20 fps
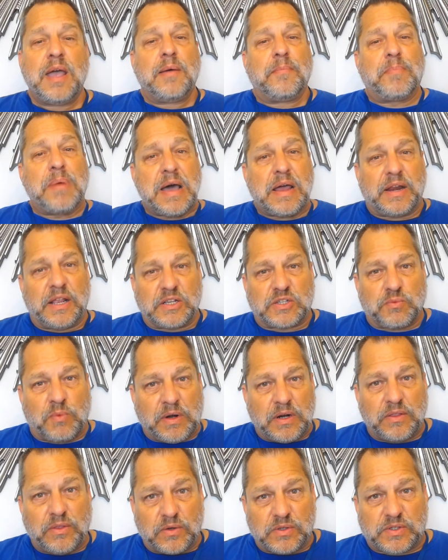but it's one
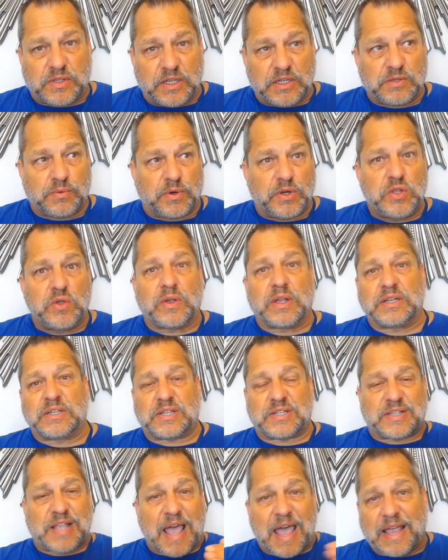of those things where you can
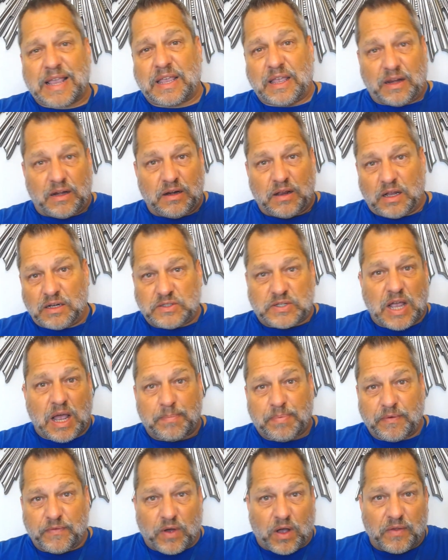stack it on top
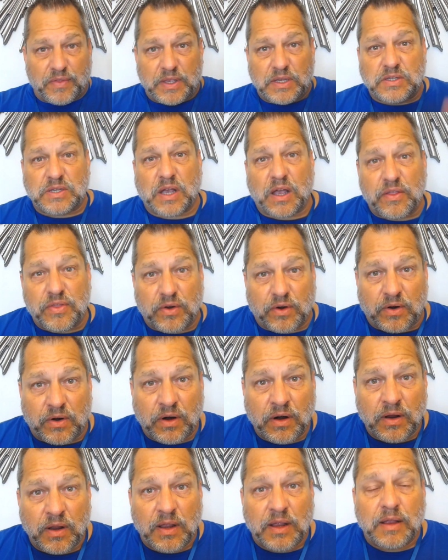of all these other
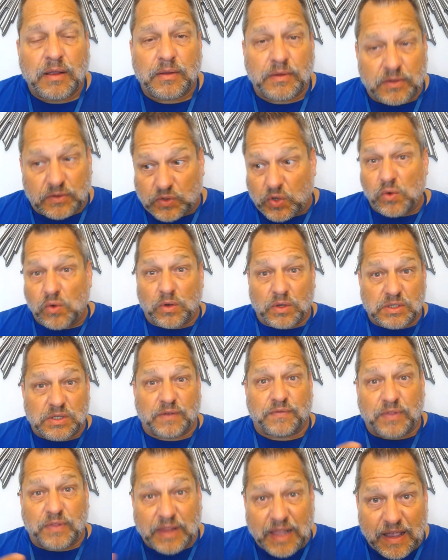tools
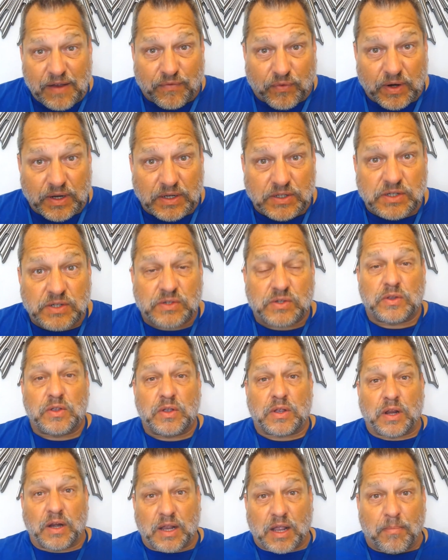of leverage so you
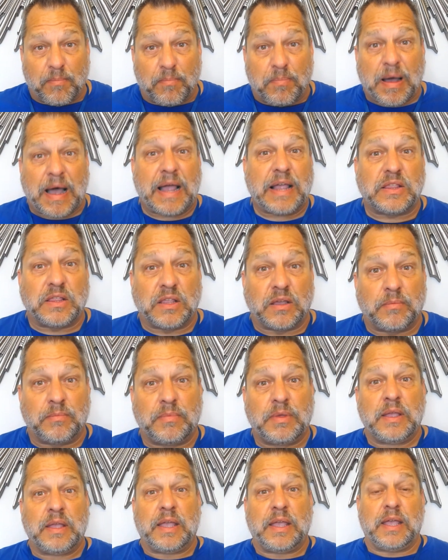can combine them
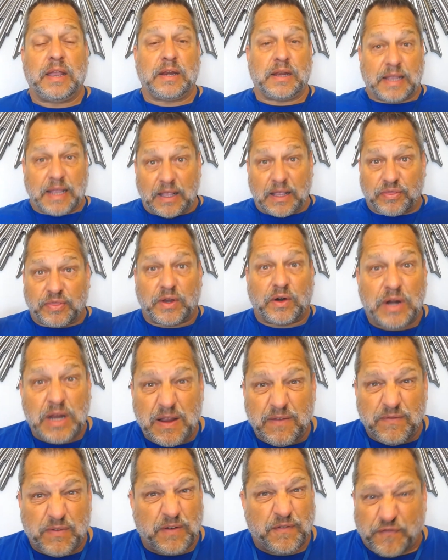and get there
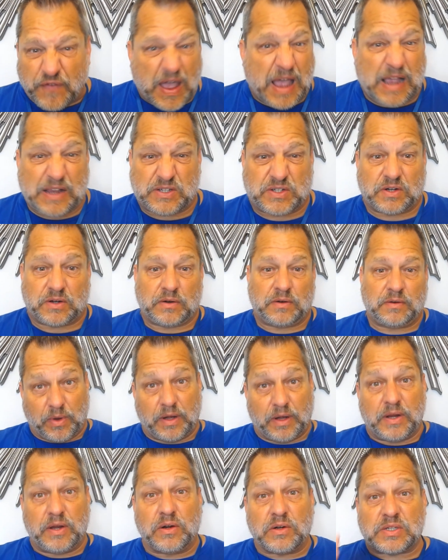even faster.
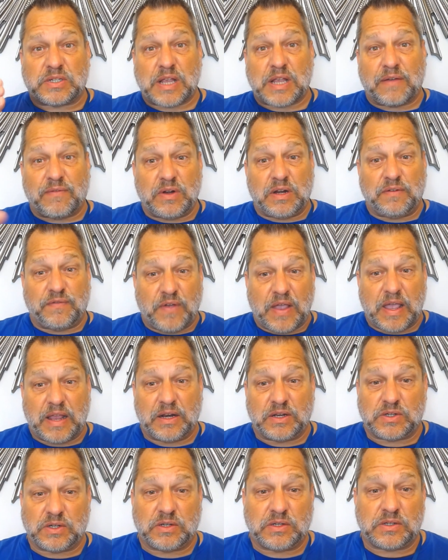Here's 7
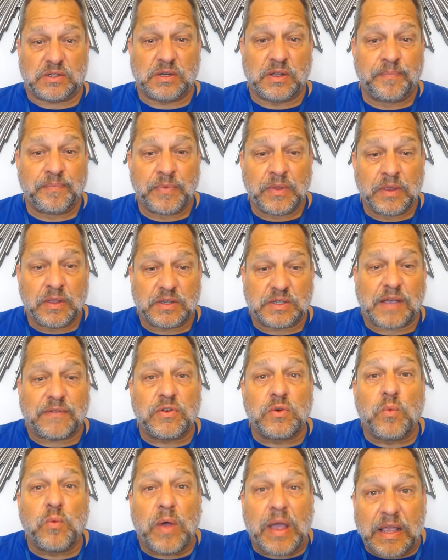advantages,
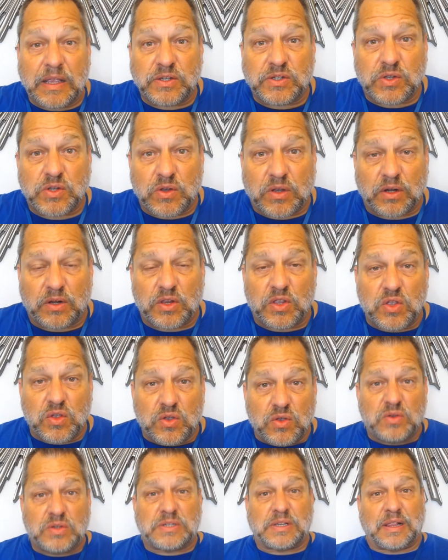7 ways you can
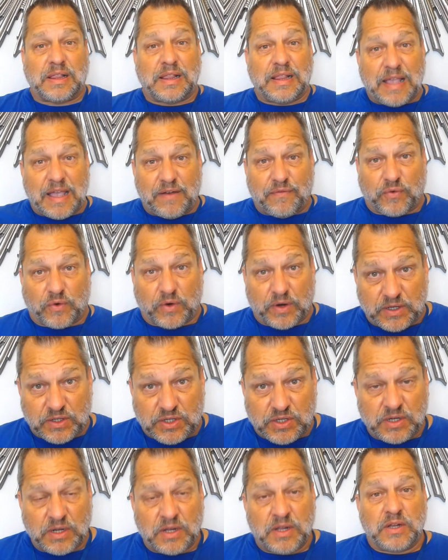use
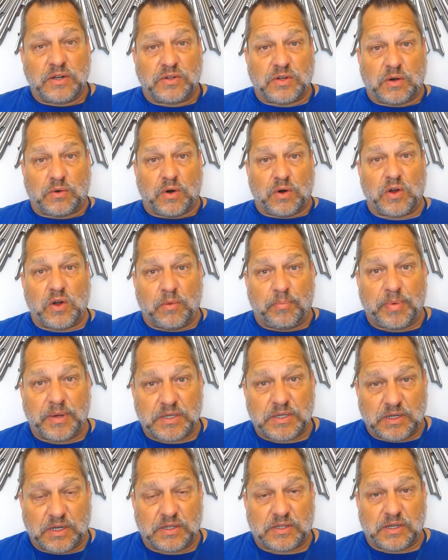leverage to grow your
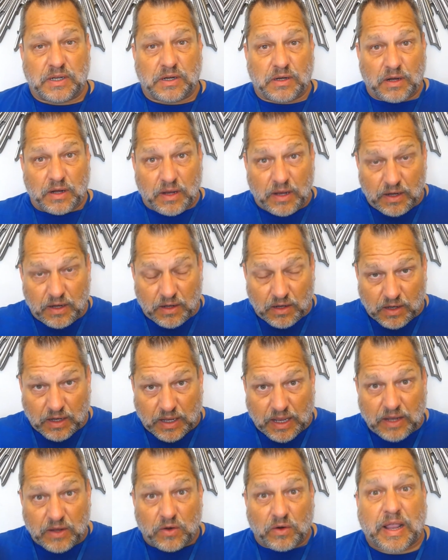business and
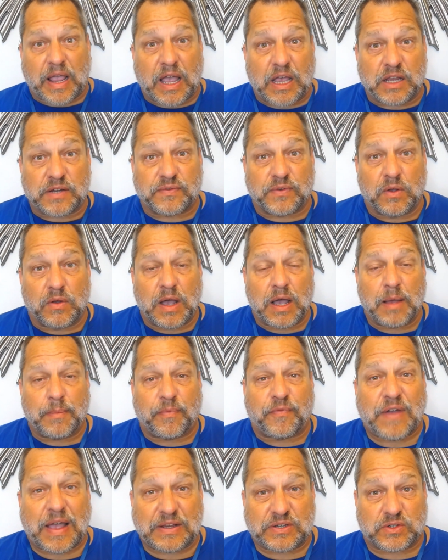get your cash flow up
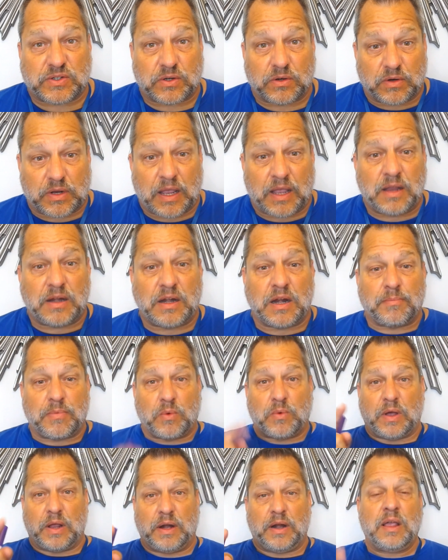faster, okay? Number
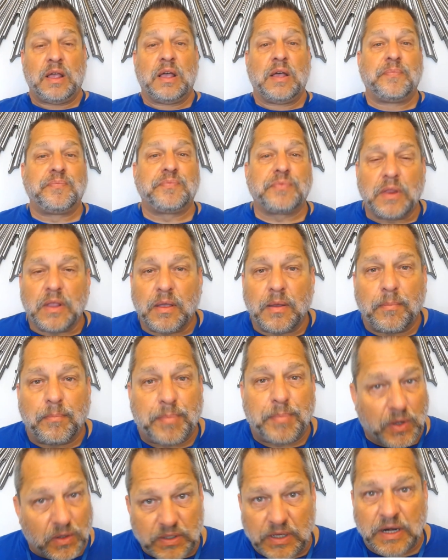1,
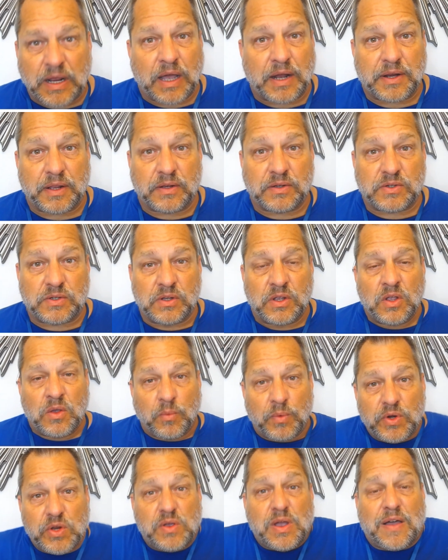build an audience.
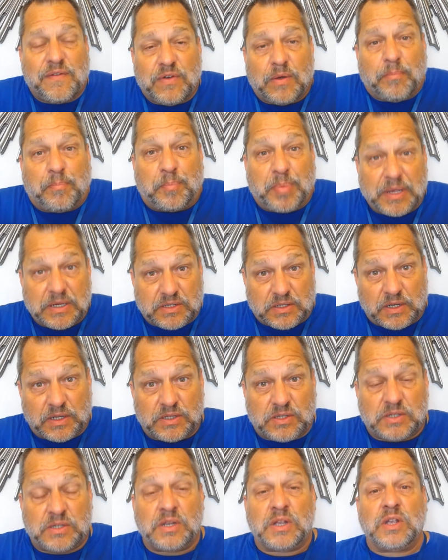When you have a
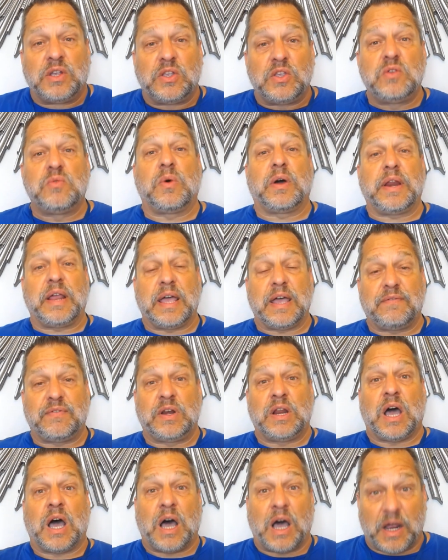business, you want to have
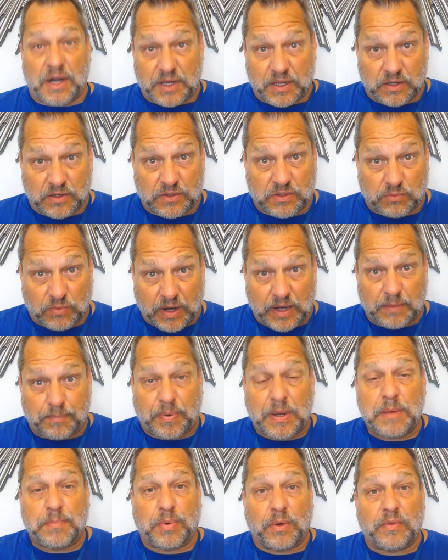an audience, right?
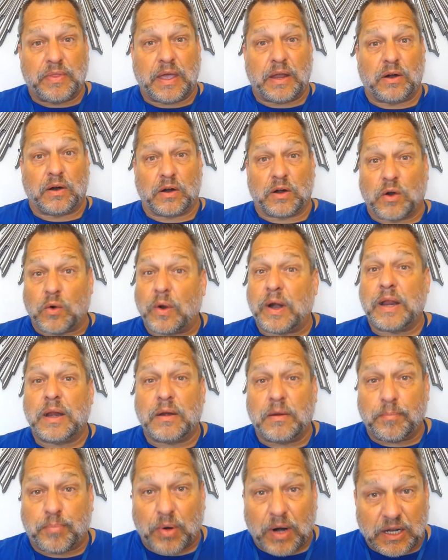People that are
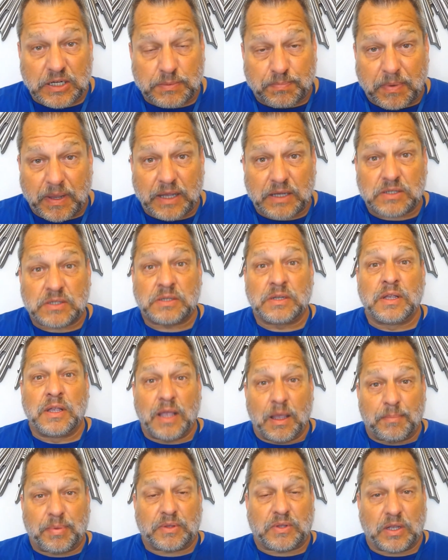great prospects
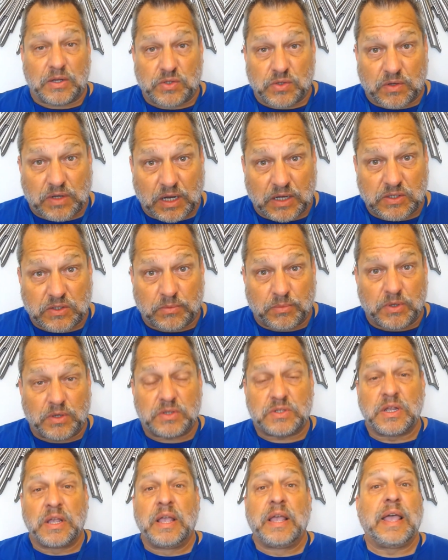and potential
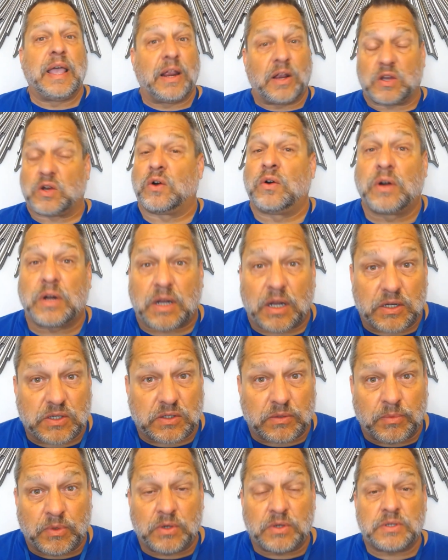customers and current
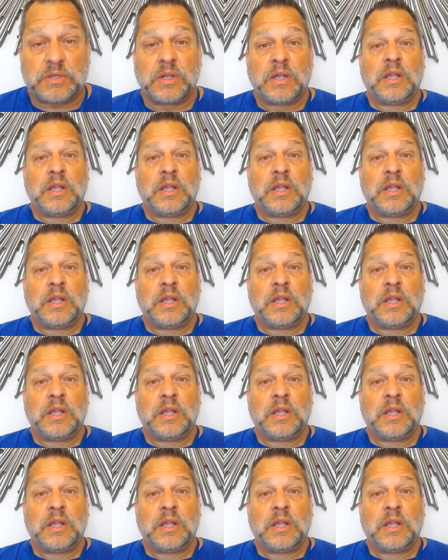customers.